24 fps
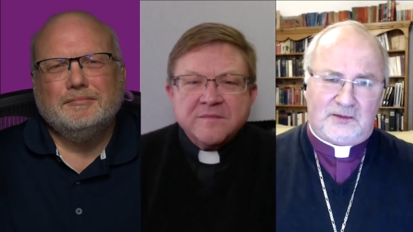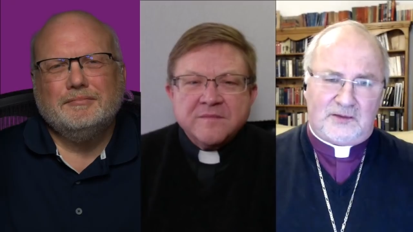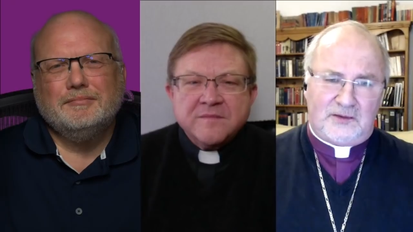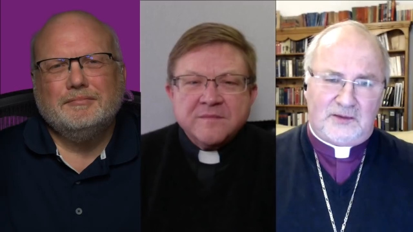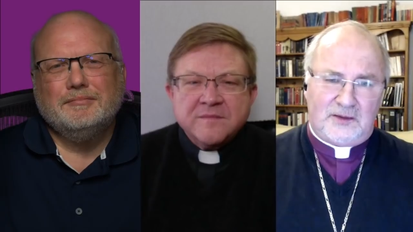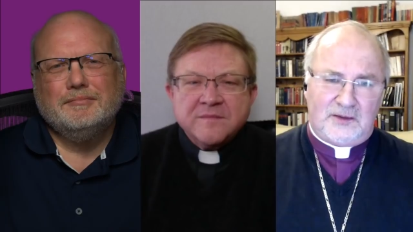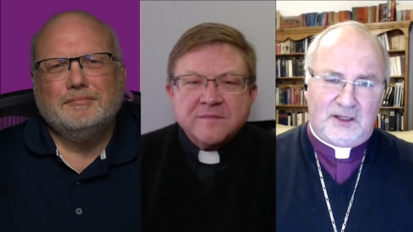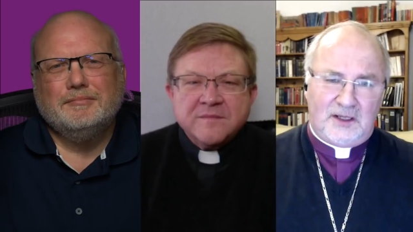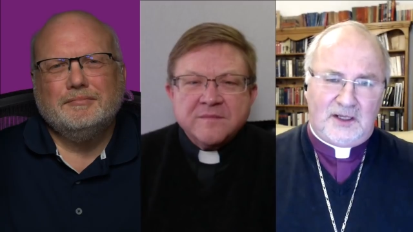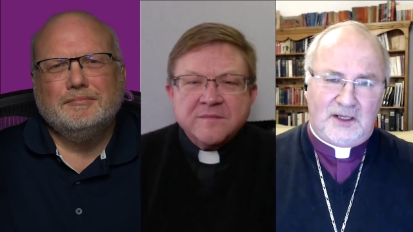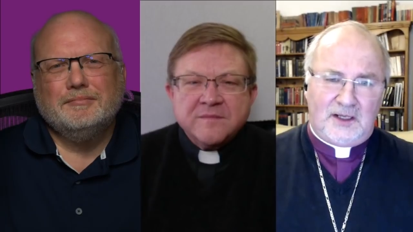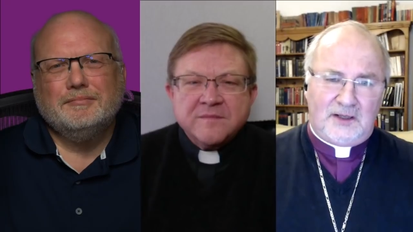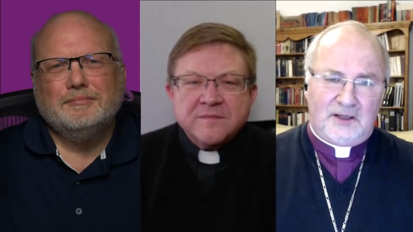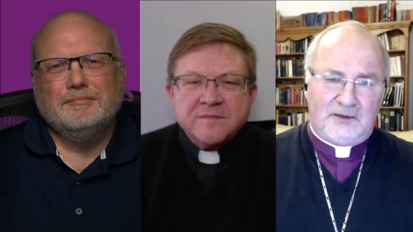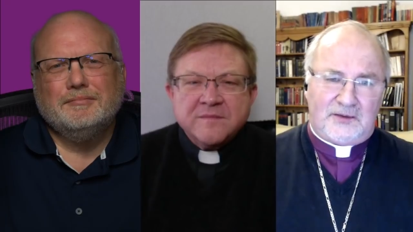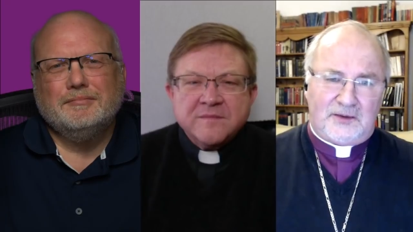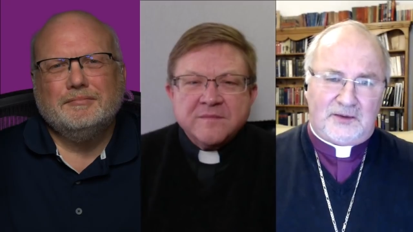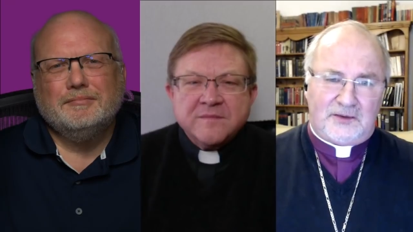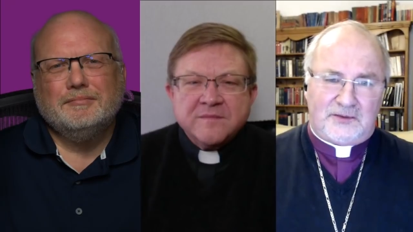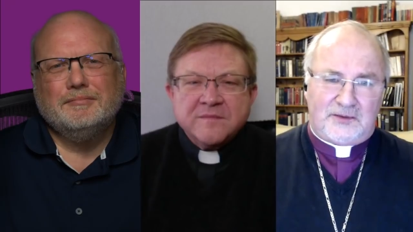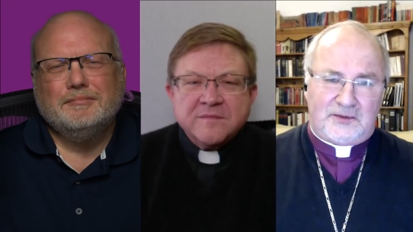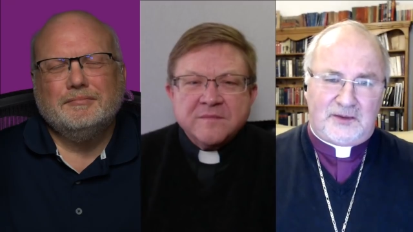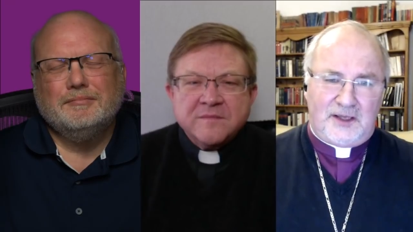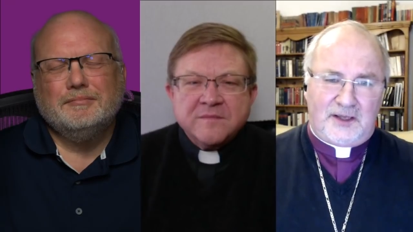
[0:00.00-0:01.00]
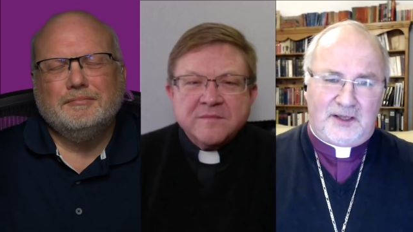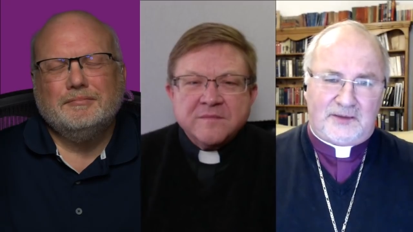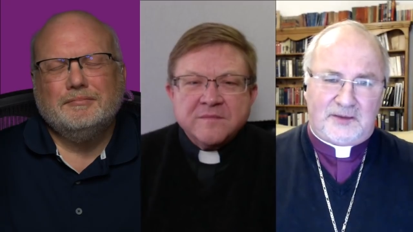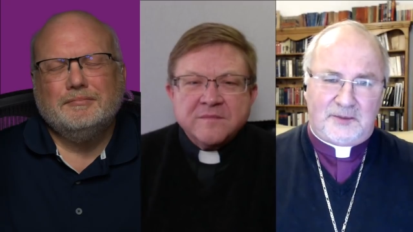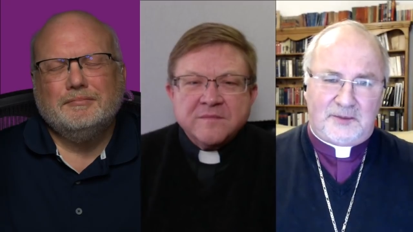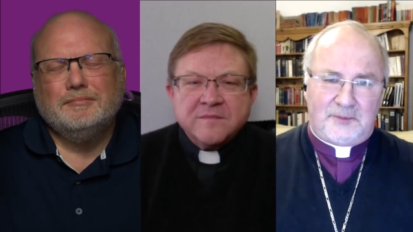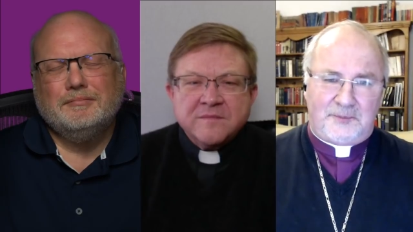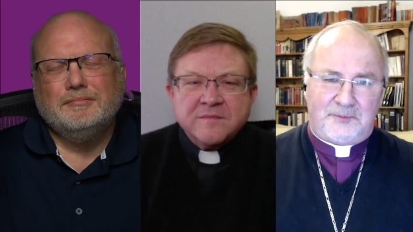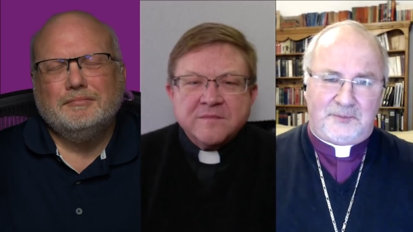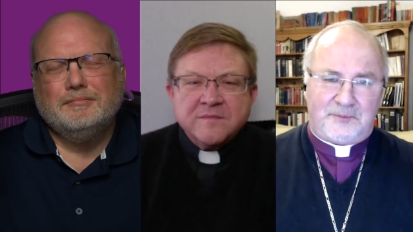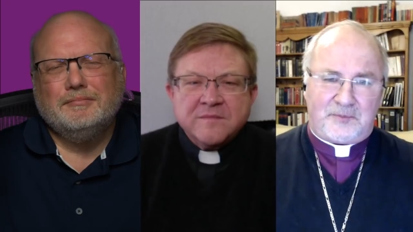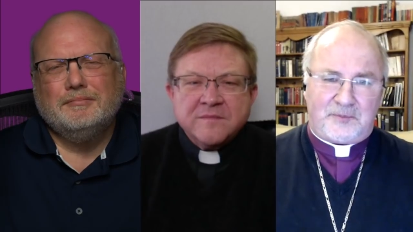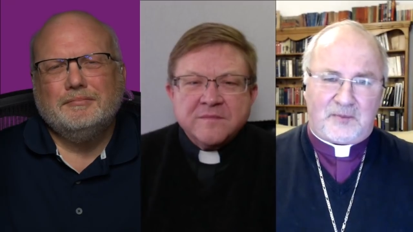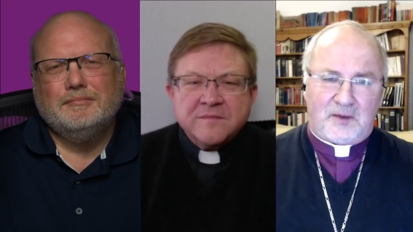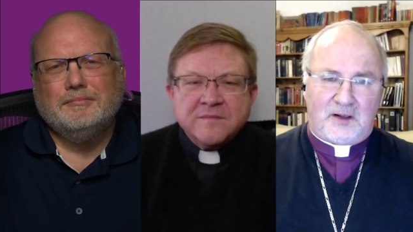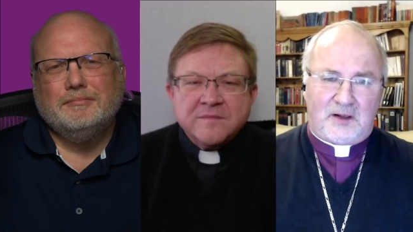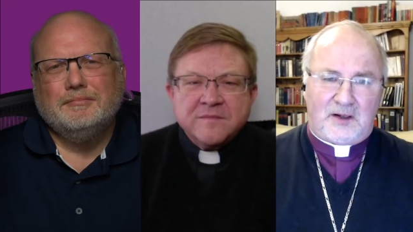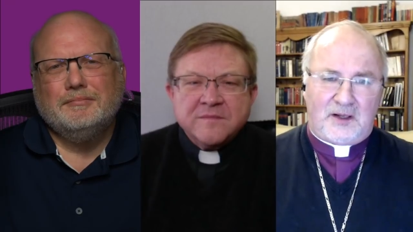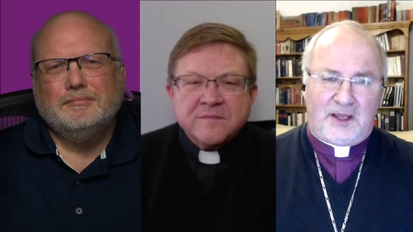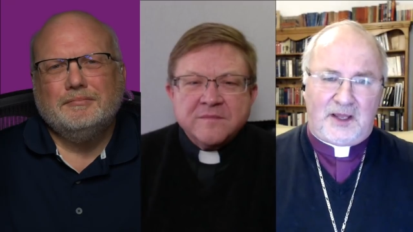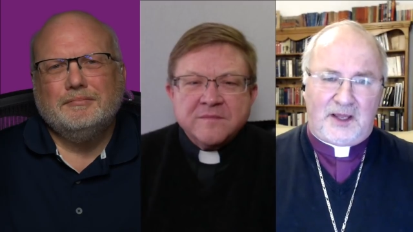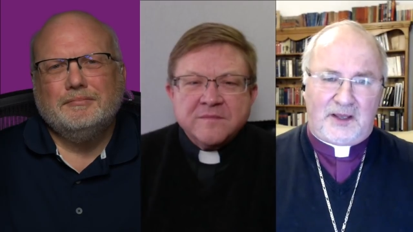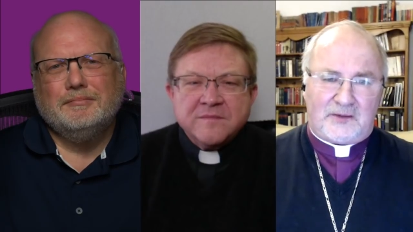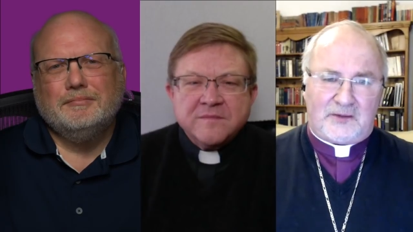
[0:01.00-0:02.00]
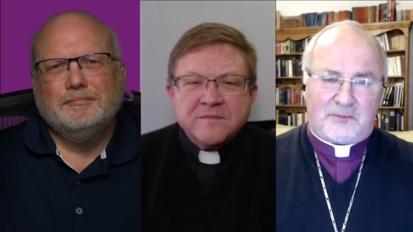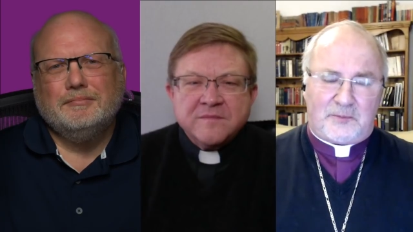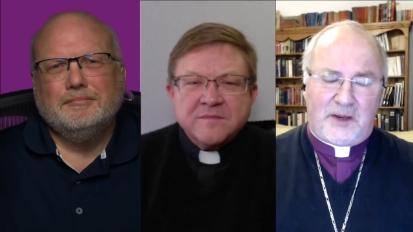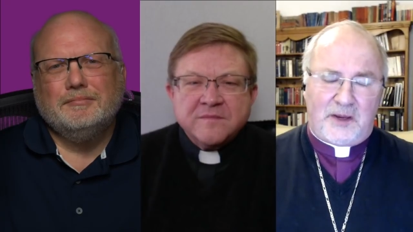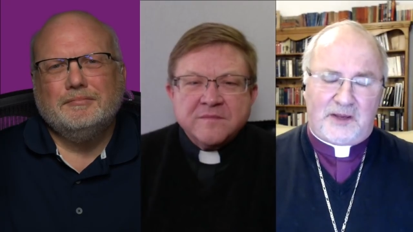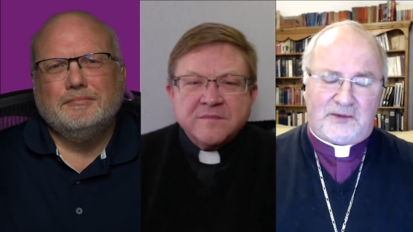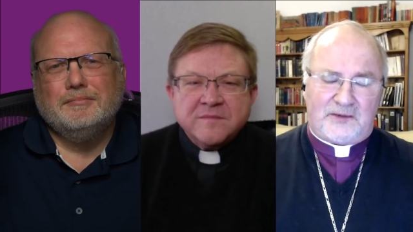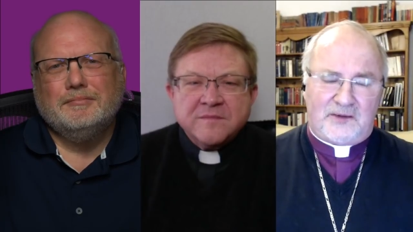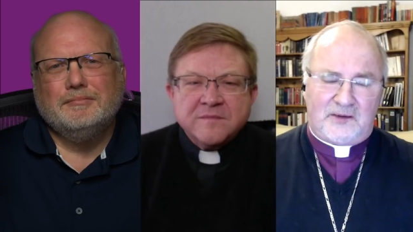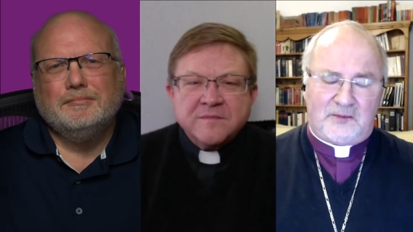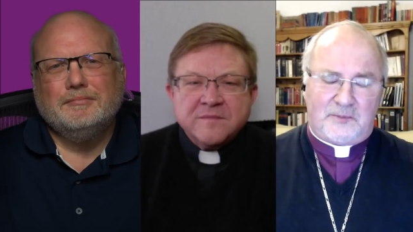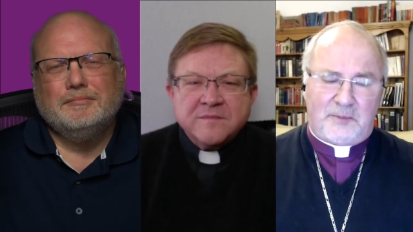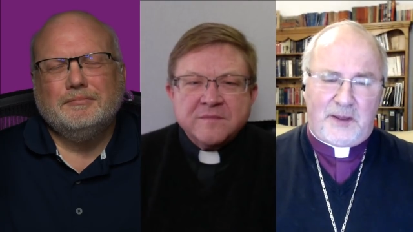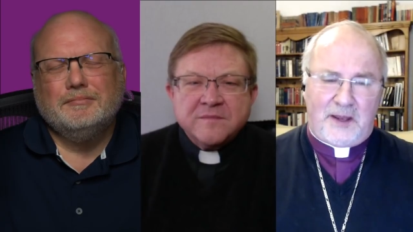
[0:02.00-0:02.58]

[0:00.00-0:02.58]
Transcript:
Speaker 1: is to, to, to let him express